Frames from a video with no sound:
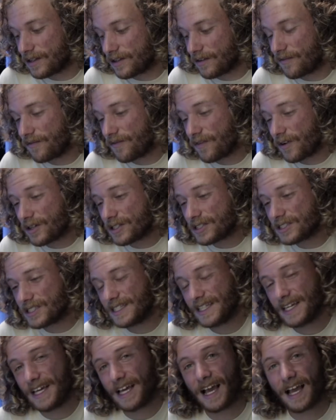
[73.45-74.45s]
The first
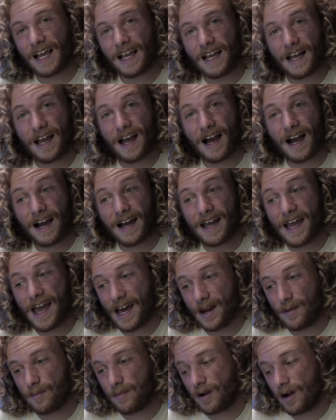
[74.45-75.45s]
thing I
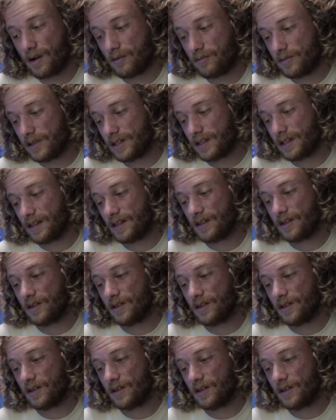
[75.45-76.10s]
had a problem with